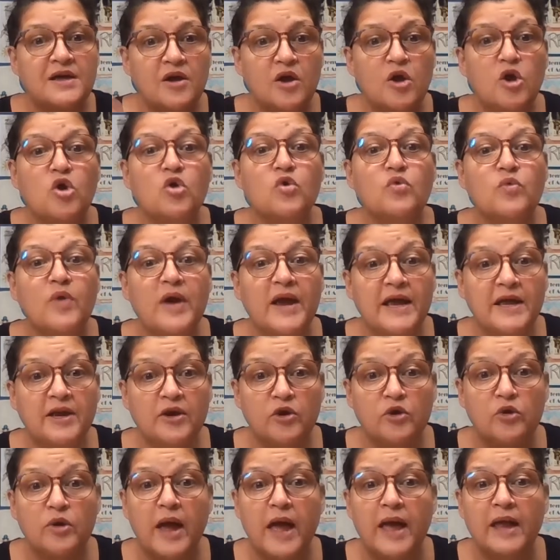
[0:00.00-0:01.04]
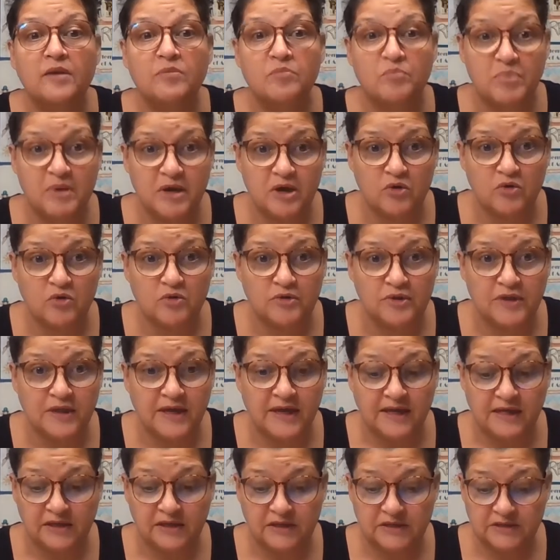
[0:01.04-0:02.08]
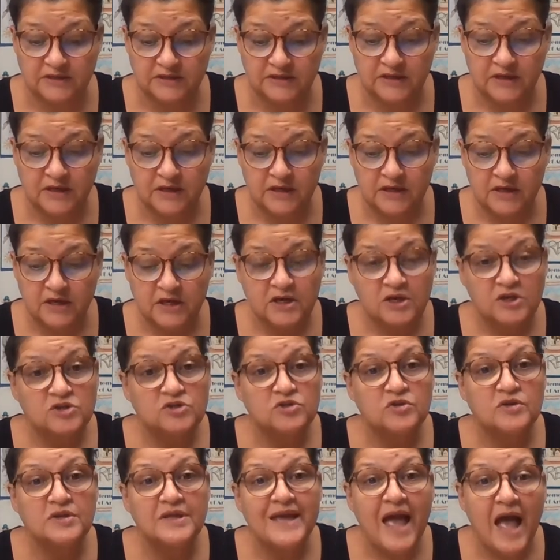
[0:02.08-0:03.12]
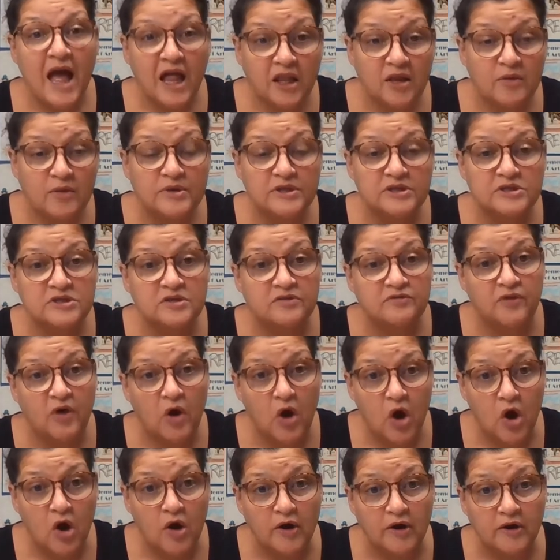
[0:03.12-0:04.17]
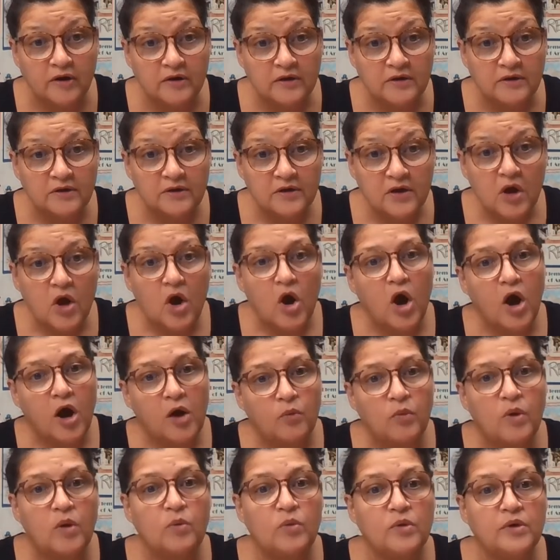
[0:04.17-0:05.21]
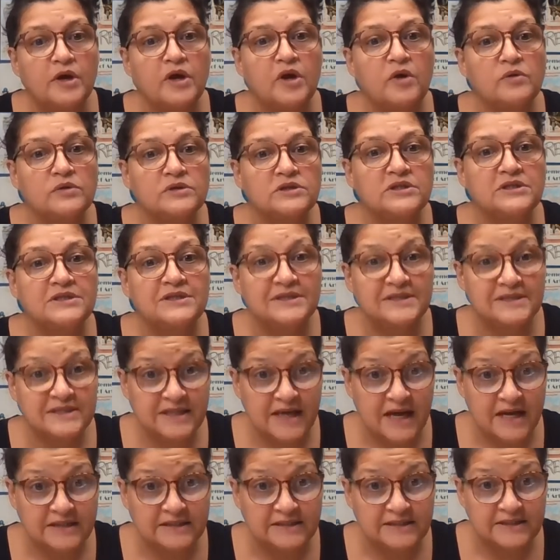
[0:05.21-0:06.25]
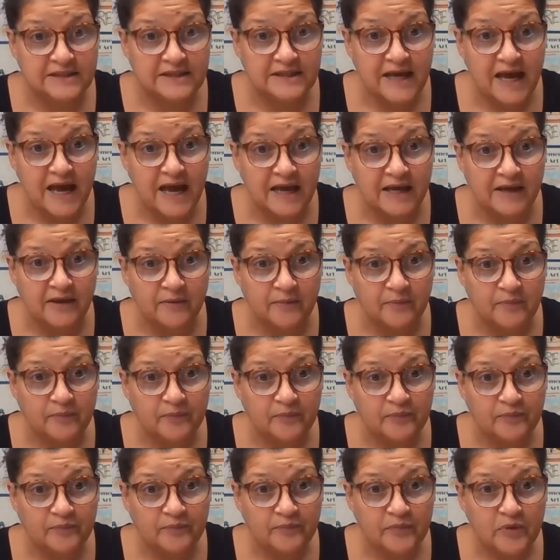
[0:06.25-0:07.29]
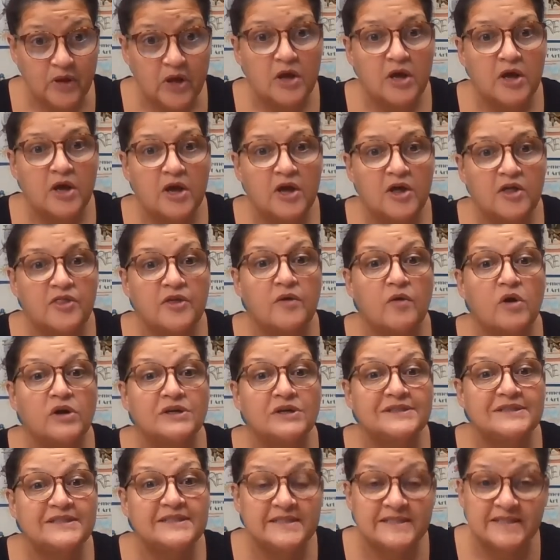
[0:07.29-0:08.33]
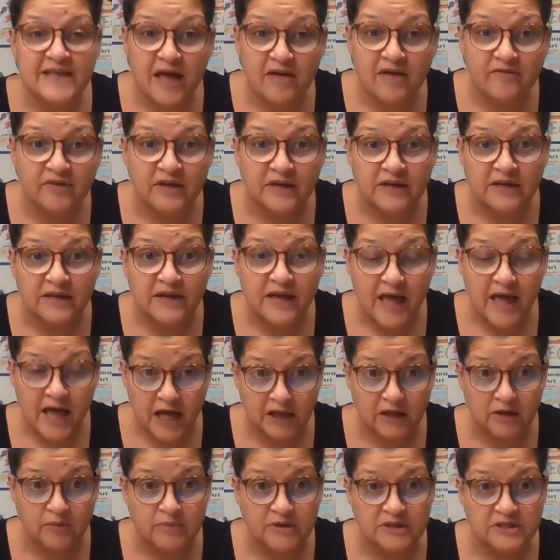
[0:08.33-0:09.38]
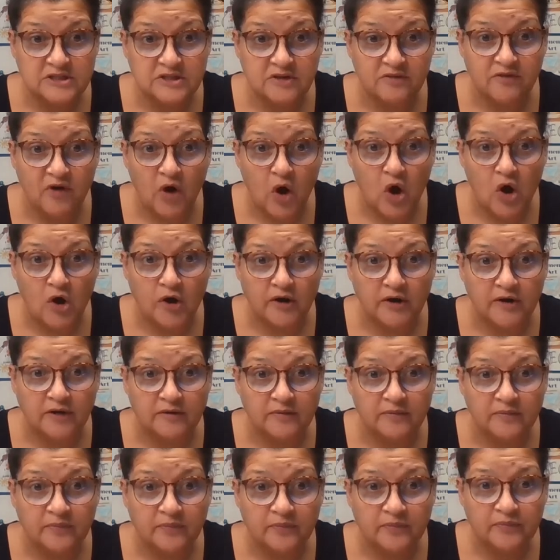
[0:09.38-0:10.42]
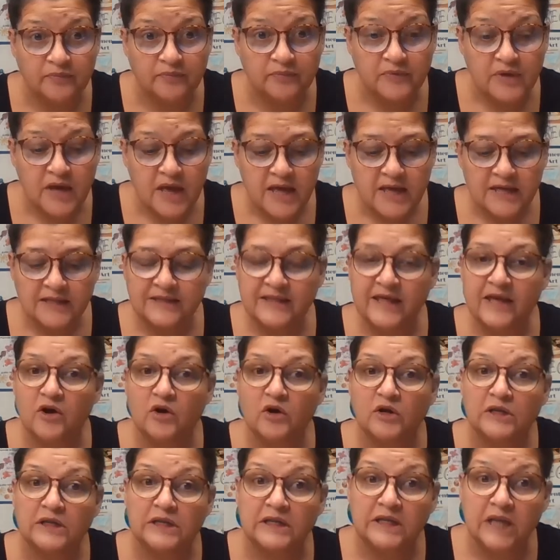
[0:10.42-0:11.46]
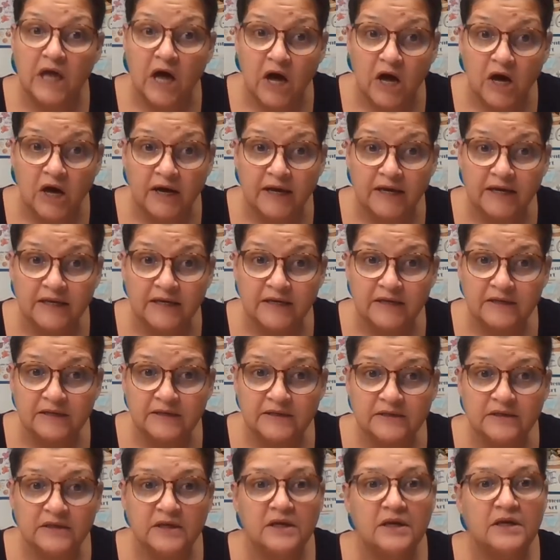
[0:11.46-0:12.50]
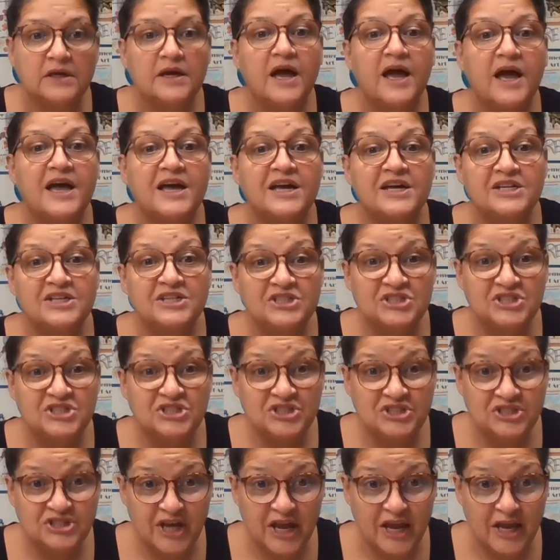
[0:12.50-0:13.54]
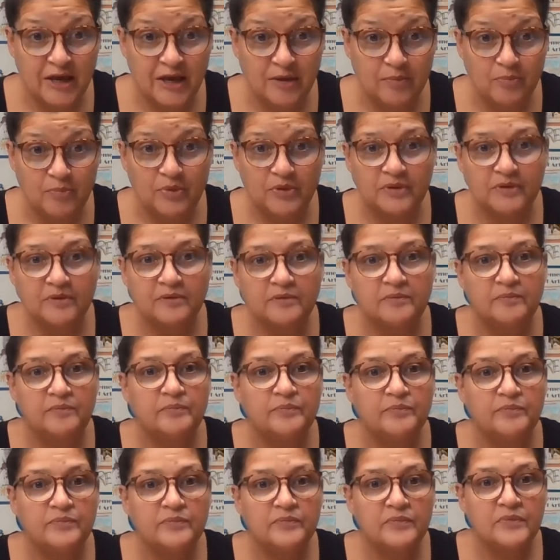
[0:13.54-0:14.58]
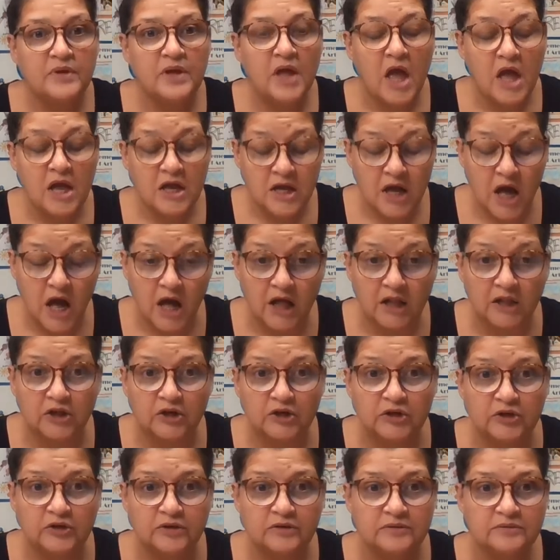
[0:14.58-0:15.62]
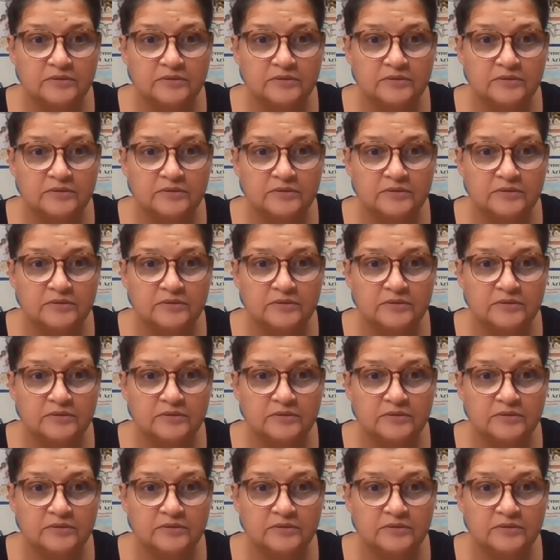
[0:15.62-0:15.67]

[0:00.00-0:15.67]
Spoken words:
greater and bigger things. So the elements of art are what we're going to discuss today. There are 7 elements of art. They are line, shape, color,